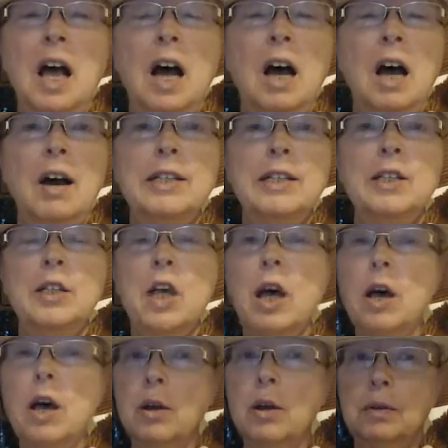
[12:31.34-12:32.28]
All right,
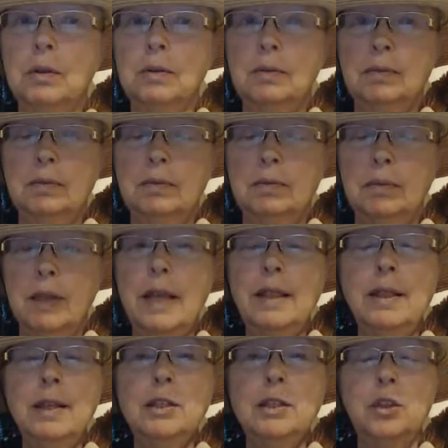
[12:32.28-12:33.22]
so
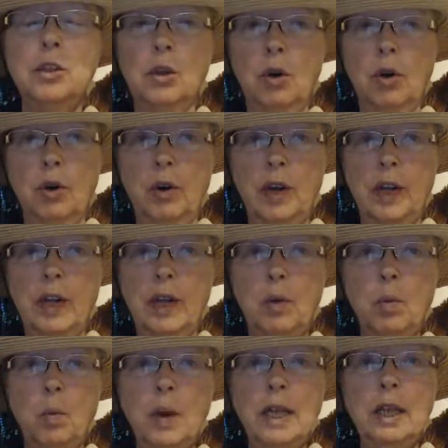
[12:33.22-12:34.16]
in this
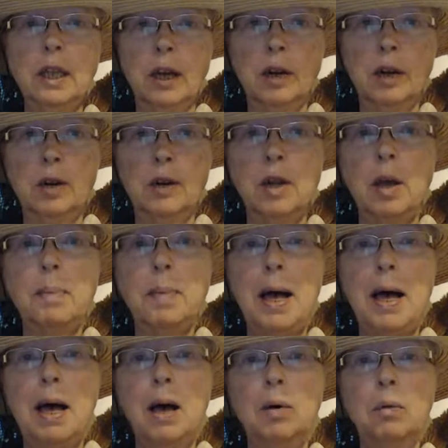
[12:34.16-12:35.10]
story, we learned
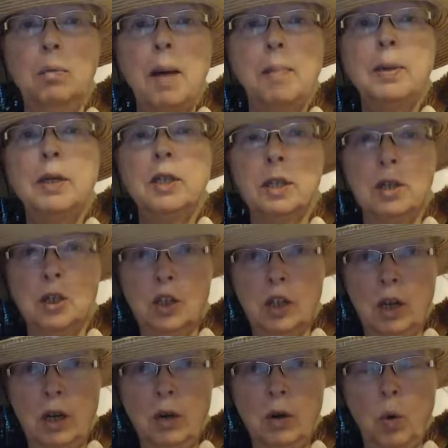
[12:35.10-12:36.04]
about
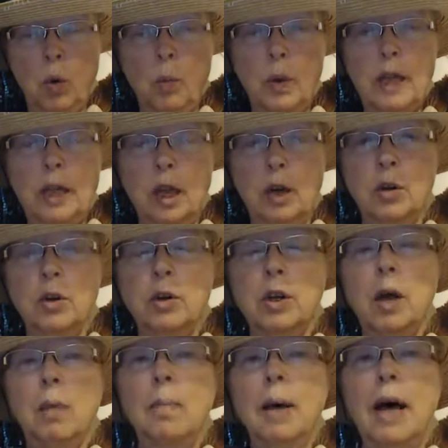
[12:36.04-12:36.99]
repetition. We
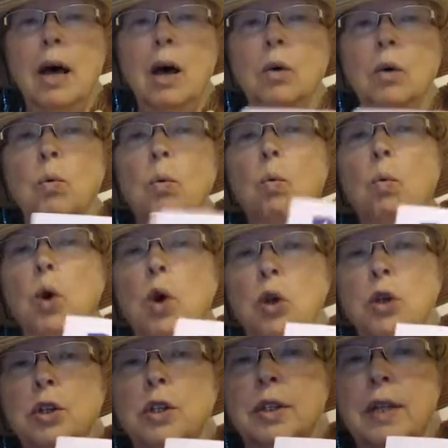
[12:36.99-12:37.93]
learned about
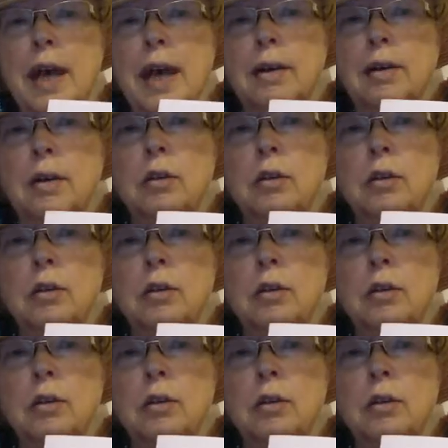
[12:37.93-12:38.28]
words that